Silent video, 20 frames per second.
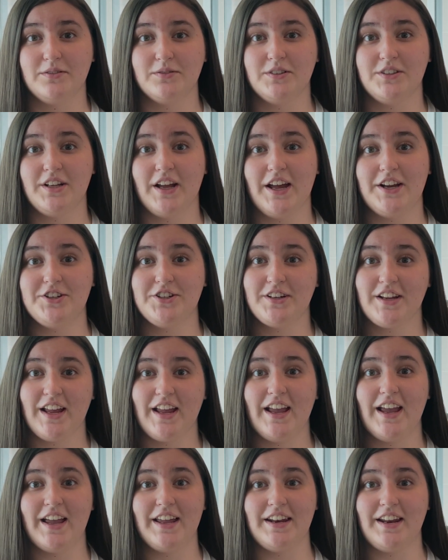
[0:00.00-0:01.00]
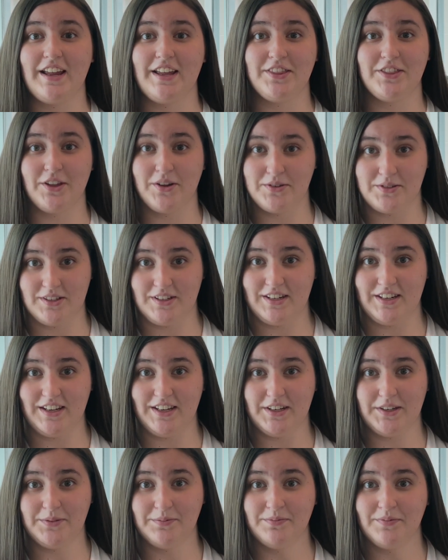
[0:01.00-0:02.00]
to educate and aid those in
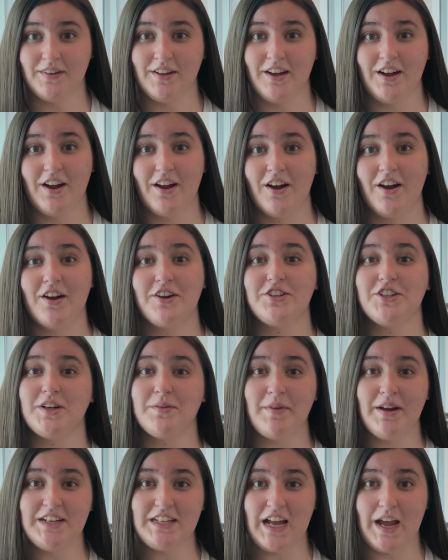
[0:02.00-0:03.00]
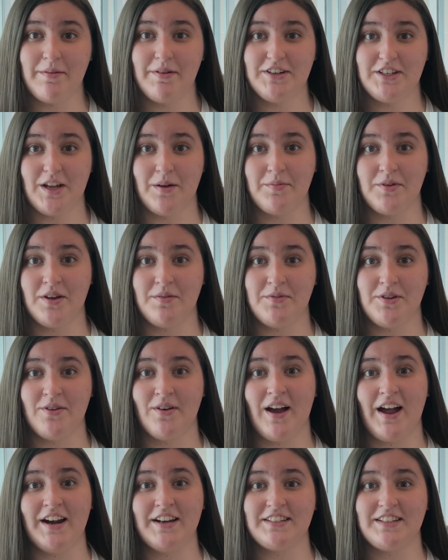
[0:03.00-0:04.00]
need. During my time at
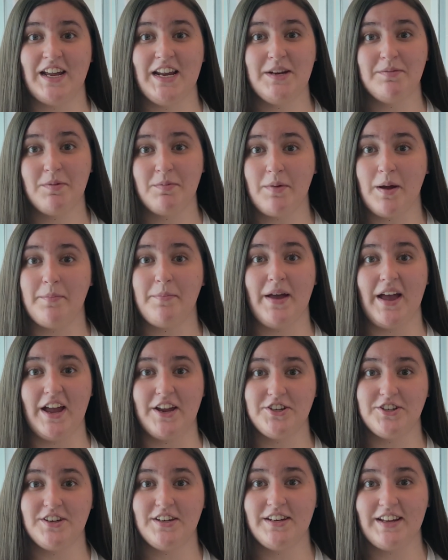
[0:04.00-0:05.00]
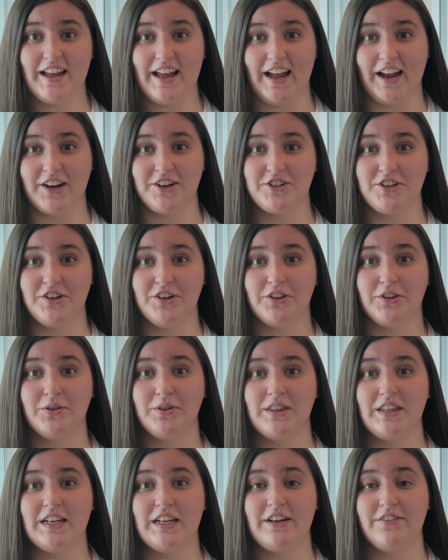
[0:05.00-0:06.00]
WMU, I decided to put my passion into action through
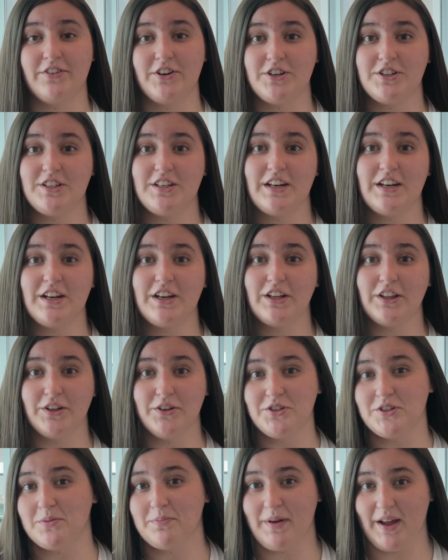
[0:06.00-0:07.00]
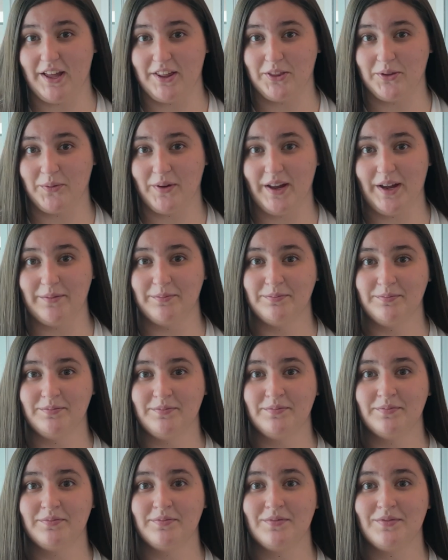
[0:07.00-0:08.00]
the diversity and inclusion pathway.
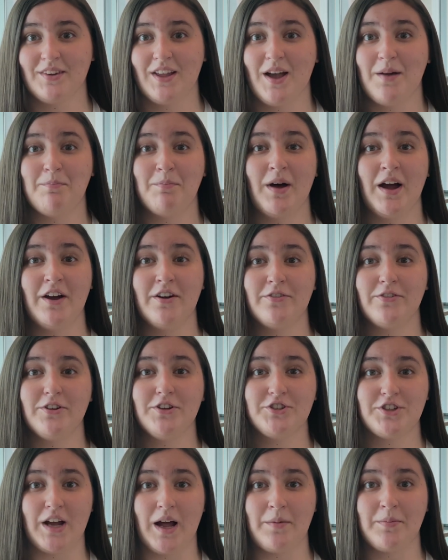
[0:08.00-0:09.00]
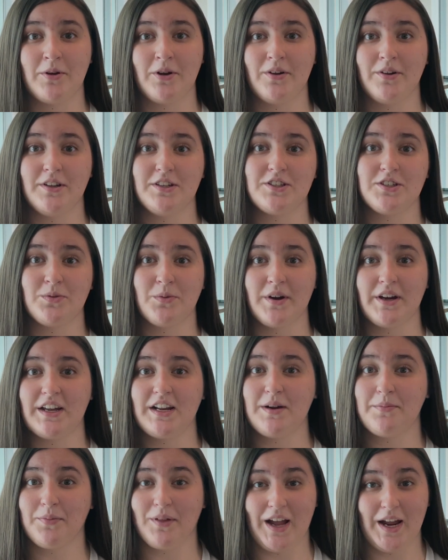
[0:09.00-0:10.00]
My overall job goal is to work
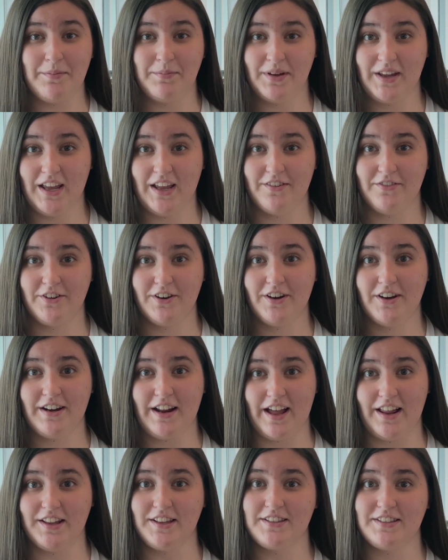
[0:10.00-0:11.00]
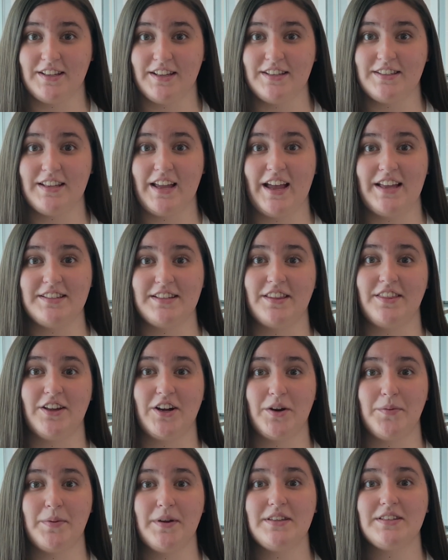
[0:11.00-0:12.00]
in applied behavior analysis as a
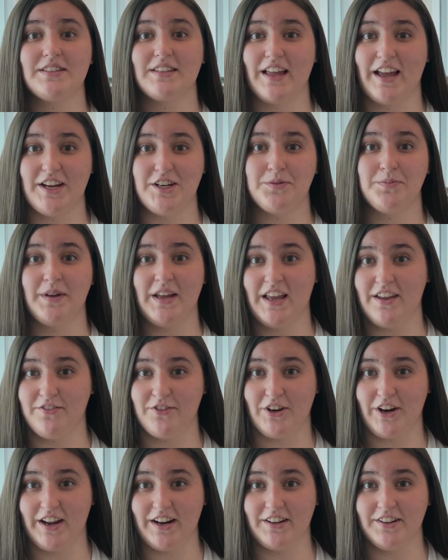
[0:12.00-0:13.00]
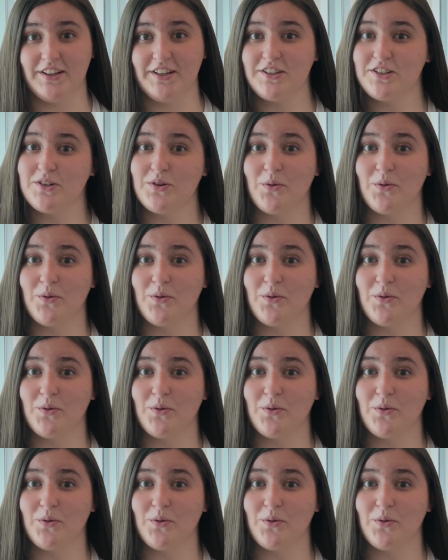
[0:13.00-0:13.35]
therapist/behavior analyst,